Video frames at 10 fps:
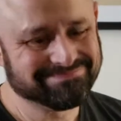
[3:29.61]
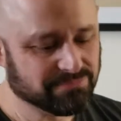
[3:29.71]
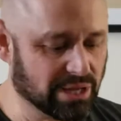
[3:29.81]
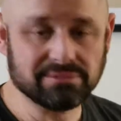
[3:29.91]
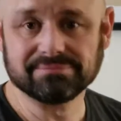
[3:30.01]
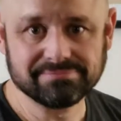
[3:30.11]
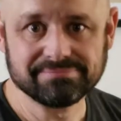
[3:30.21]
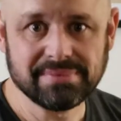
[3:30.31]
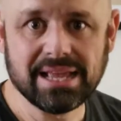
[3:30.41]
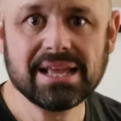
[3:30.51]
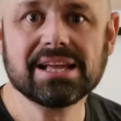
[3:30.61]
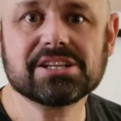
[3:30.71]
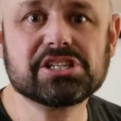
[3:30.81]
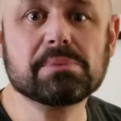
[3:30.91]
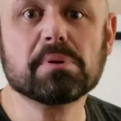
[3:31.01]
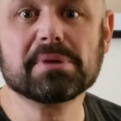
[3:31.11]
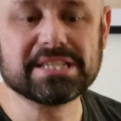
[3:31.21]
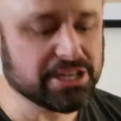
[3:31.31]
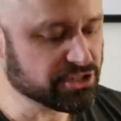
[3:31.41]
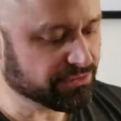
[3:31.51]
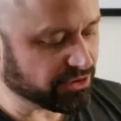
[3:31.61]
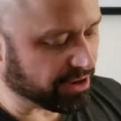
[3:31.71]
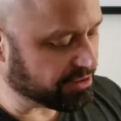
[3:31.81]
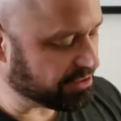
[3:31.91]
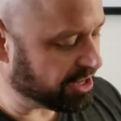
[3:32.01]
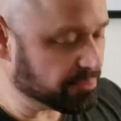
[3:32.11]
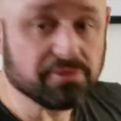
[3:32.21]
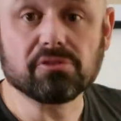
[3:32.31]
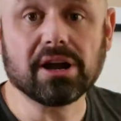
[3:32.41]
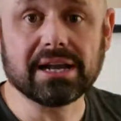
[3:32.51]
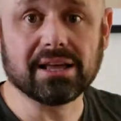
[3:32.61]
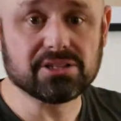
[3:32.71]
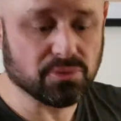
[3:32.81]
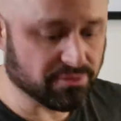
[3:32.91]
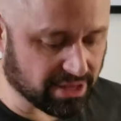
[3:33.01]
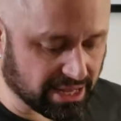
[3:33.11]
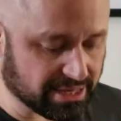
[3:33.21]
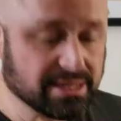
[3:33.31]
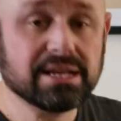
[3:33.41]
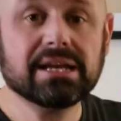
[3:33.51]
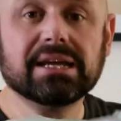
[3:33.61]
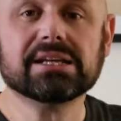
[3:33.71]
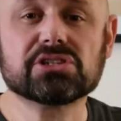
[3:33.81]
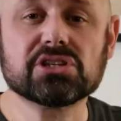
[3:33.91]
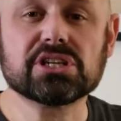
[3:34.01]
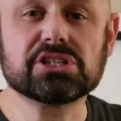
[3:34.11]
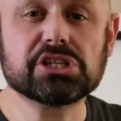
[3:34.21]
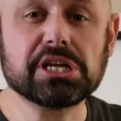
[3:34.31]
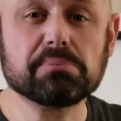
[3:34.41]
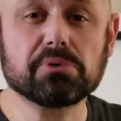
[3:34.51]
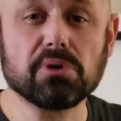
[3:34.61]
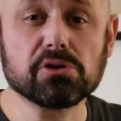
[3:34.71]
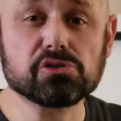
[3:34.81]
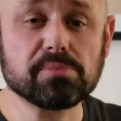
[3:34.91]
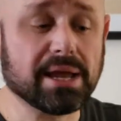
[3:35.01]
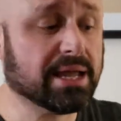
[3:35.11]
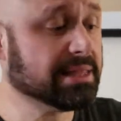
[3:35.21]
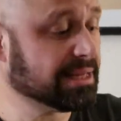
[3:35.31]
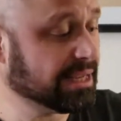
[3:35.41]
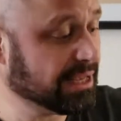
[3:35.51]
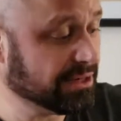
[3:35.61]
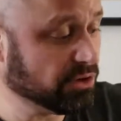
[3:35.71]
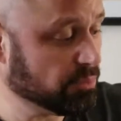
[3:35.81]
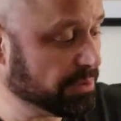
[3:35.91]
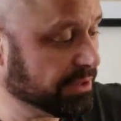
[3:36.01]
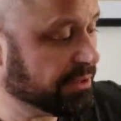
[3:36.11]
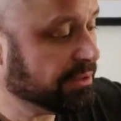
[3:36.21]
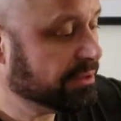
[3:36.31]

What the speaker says: Well, cheap imitation of a ground cloth, but for right now that's what I've got. It's just a cheap grocery bag that I cut open.